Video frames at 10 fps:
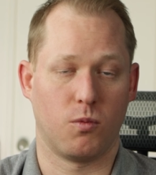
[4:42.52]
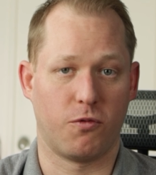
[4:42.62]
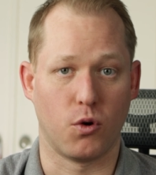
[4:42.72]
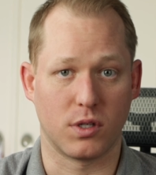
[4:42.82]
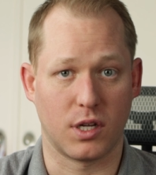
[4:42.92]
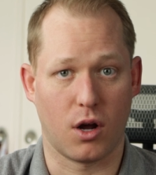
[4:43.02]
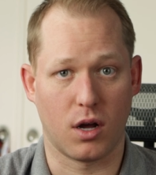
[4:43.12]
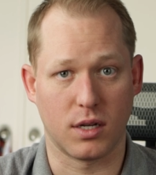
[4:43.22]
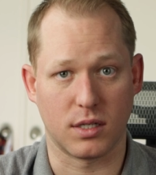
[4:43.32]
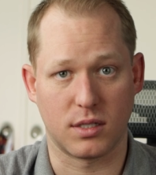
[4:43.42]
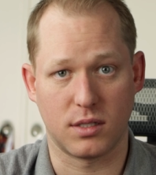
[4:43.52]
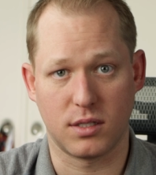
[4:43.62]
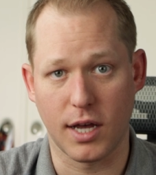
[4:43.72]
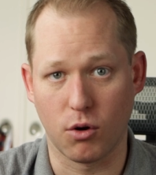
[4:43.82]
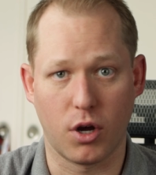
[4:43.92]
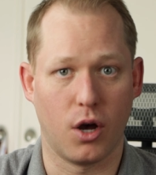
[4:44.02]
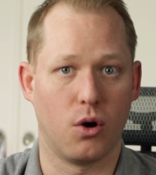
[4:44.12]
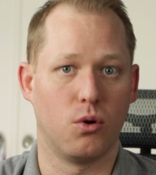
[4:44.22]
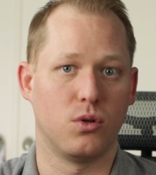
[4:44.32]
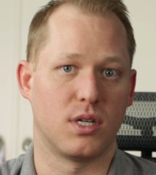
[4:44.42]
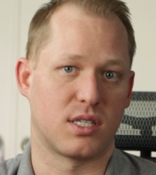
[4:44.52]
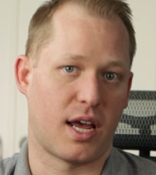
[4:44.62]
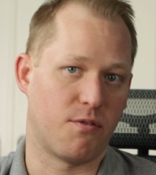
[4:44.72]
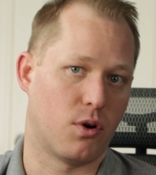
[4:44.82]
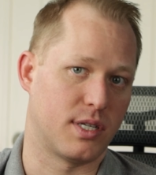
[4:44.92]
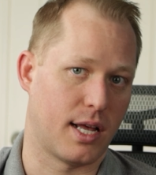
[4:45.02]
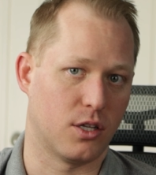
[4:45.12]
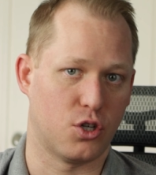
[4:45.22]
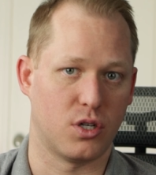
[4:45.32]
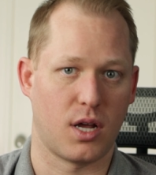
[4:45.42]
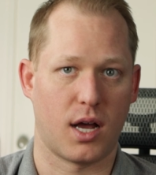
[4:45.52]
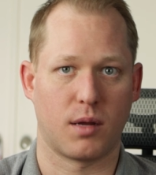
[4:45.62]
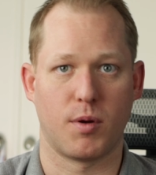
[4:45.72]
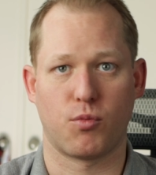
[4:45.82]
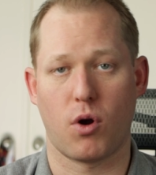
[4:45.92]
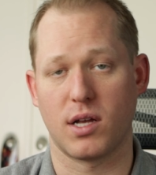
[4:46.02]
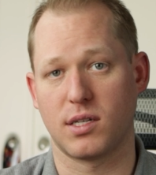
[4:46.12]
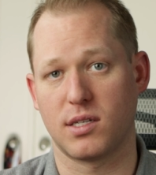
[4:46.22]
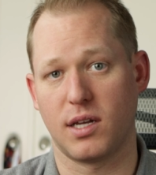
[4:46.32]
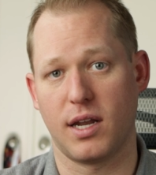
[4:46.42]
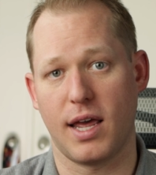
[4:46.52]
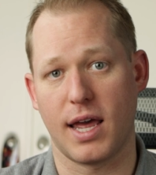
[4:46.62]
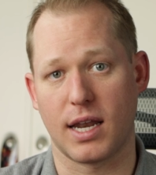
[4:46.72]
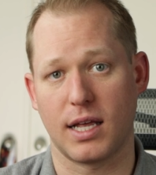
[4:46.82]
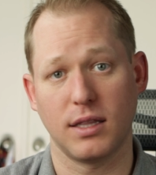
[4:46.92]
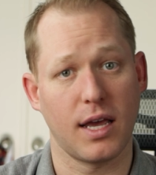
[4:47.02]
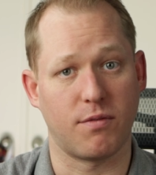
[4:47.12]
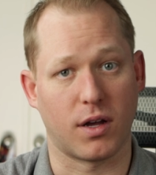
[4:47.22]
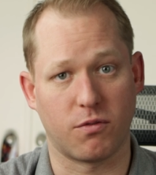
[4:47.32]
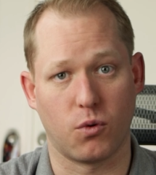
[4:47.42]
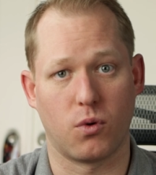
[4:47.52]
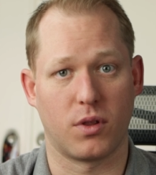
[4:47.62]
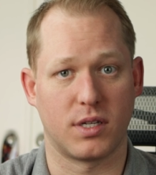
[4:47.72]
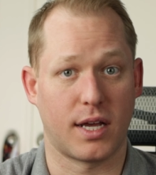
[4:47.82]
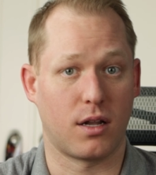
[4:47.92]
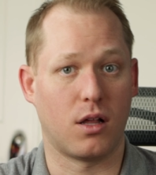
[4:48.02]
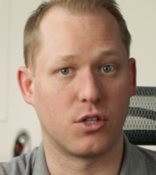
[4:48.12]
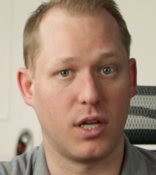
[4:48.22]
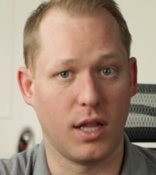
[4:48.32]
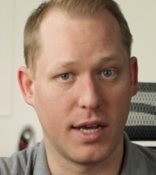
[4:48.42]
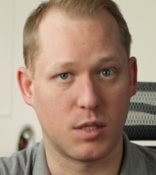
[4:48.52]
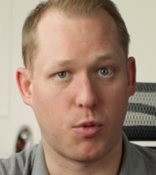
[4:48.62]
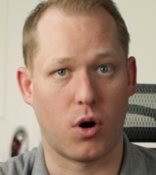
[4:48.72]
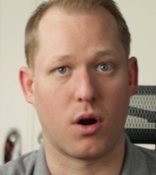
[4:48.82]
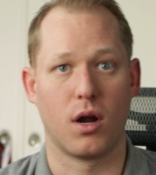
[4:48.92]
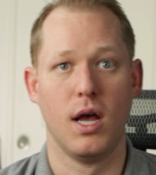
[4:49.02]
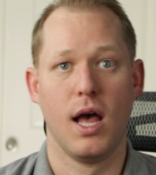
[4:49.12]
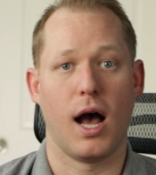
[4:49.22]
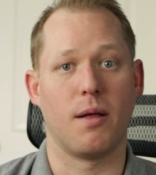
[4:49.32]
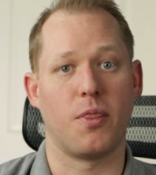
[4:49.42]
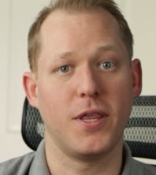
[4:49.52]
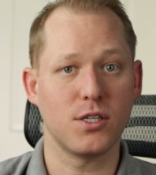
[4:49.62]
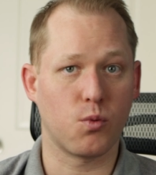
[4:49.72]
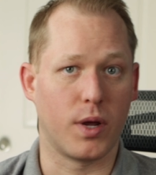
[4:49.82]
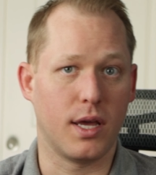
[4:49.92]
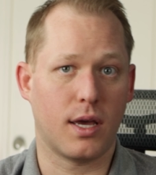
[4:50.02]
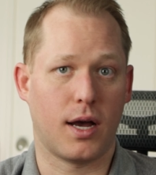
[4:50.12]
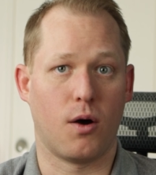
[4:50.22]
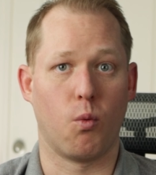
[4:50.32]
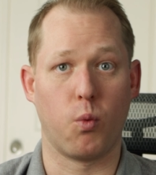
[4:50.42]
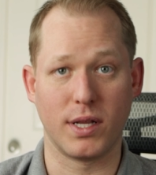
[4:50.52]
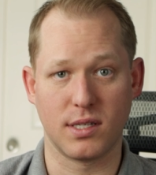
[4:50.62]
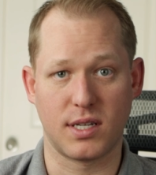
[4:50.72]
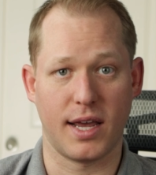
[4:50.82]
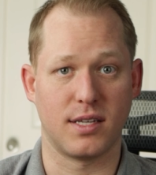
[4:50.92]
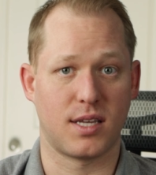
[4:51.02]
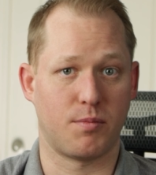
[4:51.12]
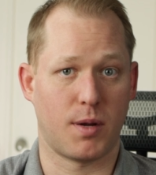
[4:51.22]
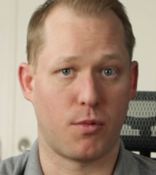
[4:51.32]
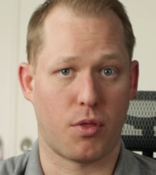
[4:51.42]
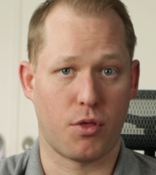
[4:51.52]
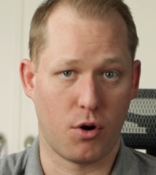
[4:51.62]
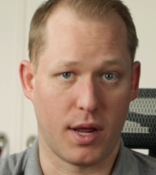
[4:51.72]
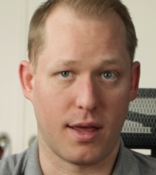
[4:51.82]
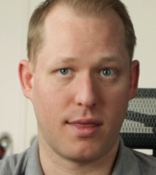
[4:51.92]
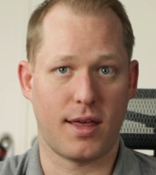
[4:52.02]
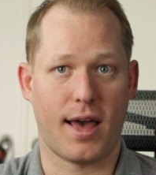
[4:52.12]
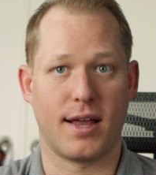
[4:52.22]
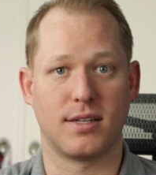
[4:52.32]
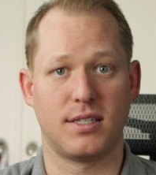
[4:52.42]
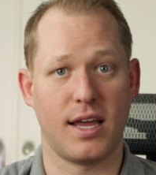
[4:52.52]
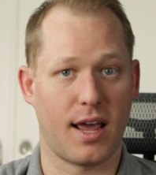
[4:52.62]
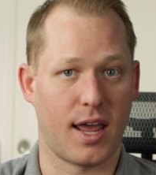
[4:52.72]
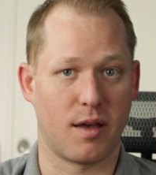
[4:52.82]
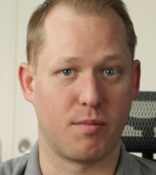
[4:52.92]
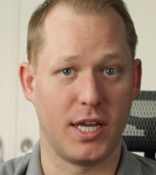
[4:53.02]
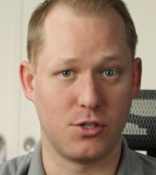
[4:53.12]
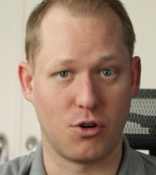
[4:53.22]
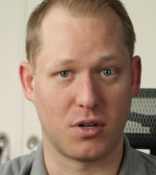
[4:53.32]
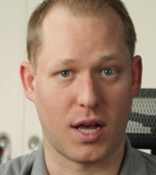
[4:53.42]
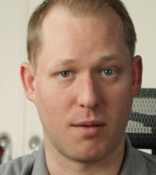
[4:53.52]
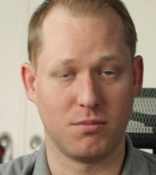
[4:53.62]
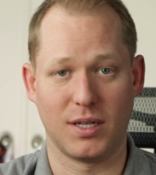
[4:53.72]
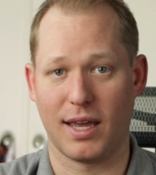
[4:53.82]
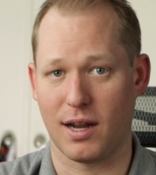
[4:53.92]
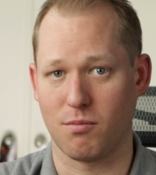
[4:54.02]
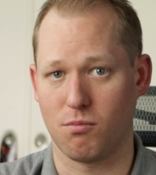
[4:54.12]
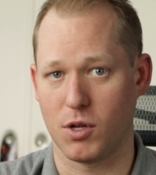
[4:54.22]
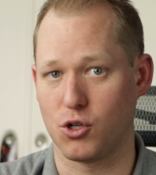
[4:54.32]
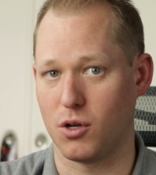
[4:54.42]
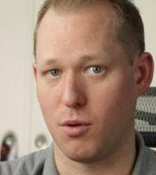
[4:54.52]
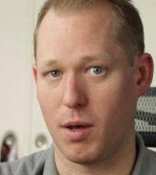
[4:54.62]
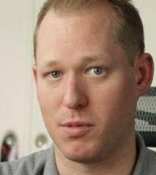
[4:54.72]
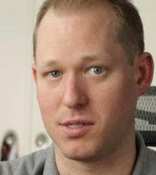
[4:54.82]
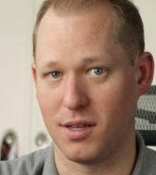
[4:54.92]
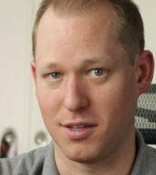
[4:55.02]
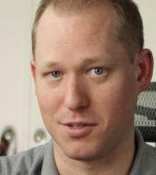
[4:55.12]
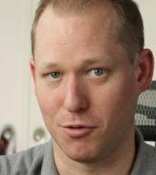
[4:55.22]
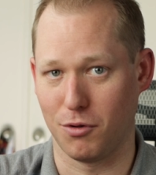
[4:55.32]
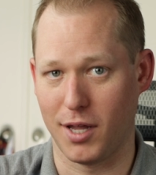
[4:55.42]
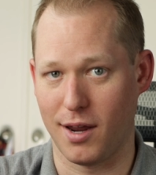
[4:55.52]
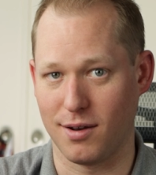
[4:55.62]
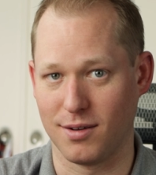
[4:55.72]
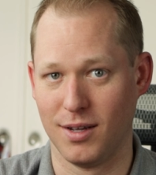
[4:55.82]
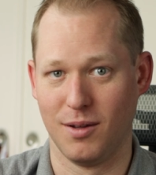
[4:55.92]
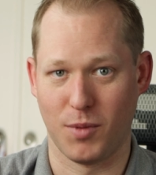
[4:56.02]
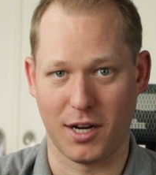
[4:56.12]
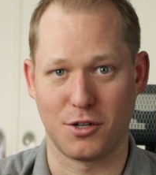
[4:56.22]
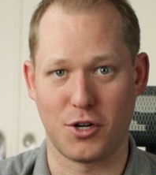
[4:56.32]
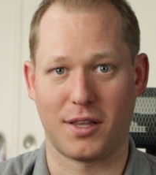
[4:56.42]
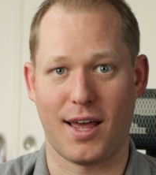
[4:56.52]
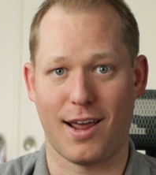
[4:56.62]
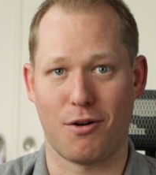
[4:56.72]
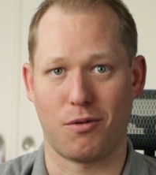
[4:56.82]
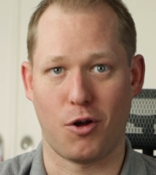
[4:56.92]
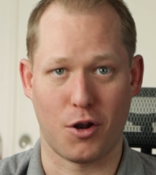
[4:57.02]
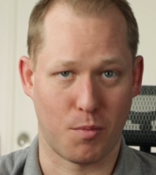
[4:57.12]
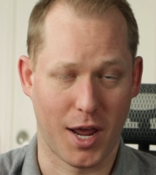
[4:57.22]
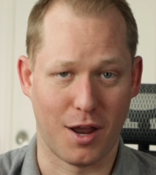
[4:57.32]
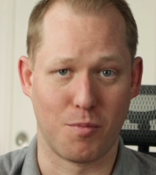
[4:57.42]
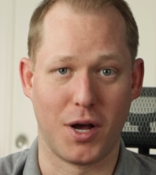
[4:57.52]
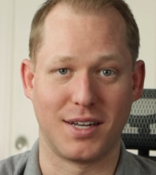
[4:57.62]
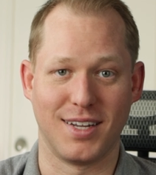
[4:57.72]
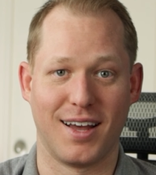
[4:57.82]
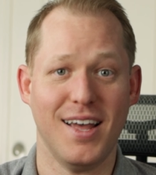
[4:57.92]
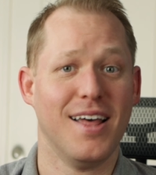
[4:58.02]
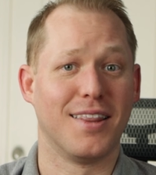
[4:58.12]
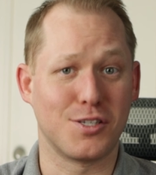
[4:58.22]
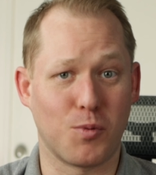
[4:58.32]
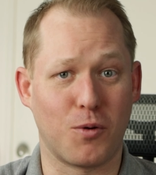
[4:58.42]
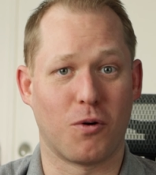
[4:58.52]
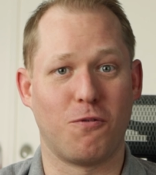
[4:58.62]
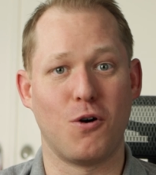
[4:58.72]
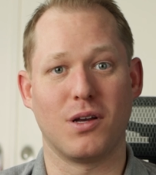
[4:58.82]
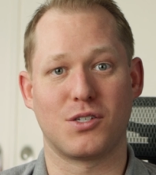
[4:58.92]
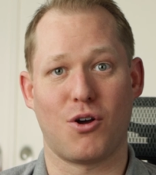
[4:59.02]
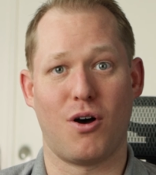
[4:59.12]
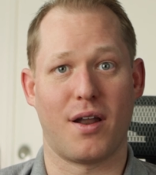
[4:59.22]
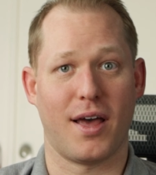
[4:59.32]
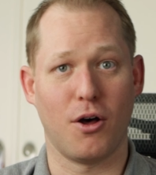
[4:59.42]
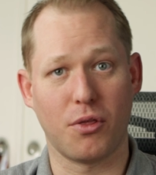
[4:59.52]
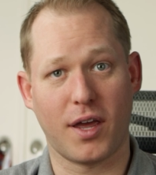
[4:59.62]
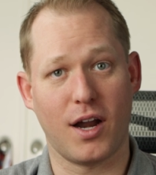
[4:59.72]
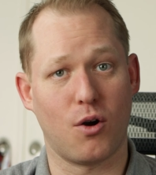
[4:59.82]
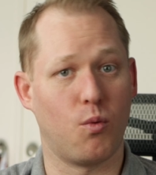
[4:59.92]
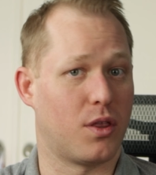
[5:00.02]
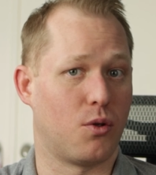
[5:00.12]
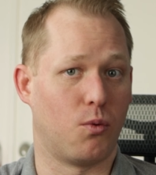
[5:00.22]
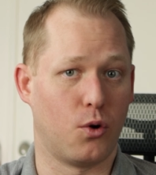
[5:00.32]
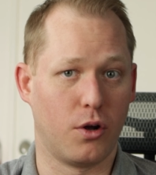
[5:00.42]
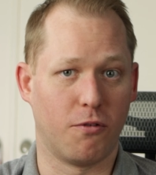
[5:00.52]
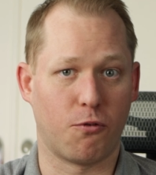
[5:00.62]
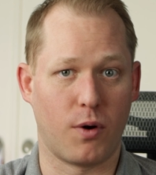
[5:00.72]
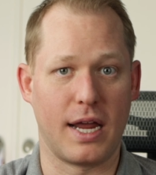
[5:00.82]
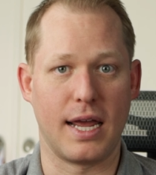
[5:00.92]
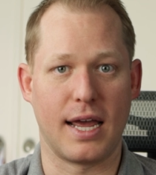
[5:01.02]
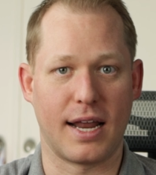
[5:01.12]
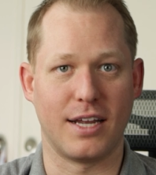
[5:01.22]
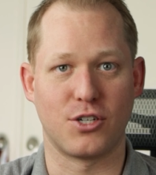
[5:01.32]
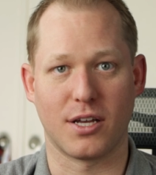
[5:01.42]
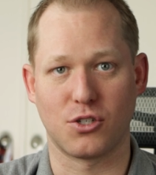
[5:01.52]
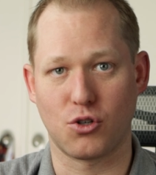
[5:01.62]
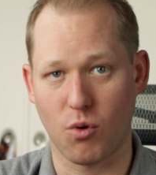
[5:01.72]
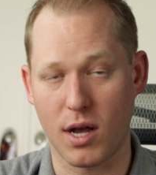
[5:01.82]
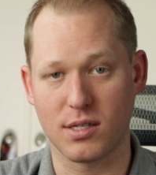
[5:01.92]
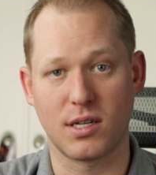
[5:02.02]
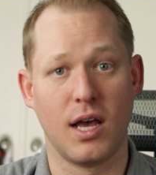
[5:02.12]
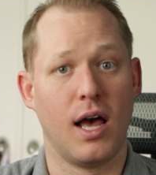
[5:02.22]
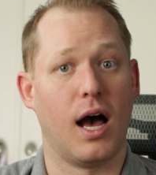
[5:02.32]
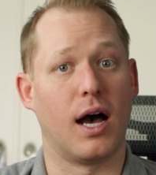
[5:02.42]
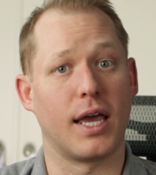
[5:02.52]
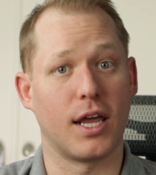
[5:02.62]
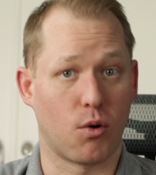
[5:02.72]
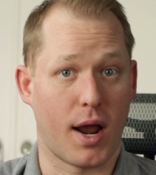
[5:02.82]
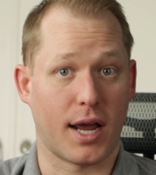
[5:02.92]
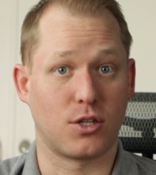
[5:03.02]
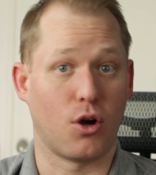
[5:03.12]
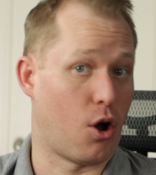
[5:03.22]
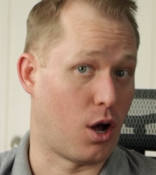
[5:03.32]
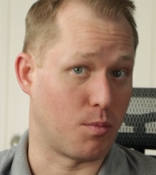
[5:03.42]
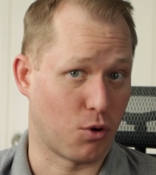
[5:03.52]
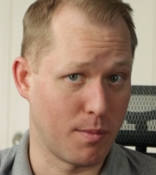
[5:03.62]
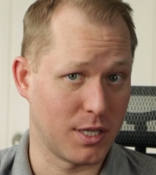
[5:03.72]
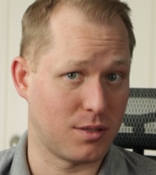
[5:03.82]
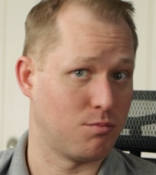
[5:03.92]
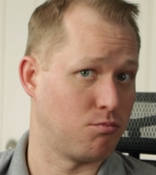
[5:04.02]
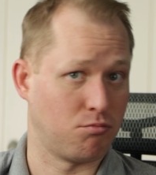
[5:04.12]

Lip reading: focusing on Telco, Decipher Intelligent Document Processing, and Clava for the Technology Alliance partner. This week, Wednesday, September 30th at 10 a.m. Eastern Time. Again, I mentioned you might be seeing this a little late and might need to check that out on demand. But this week we're focused on healthcare with the Royal Free NHS Trust, Interact On-Premise,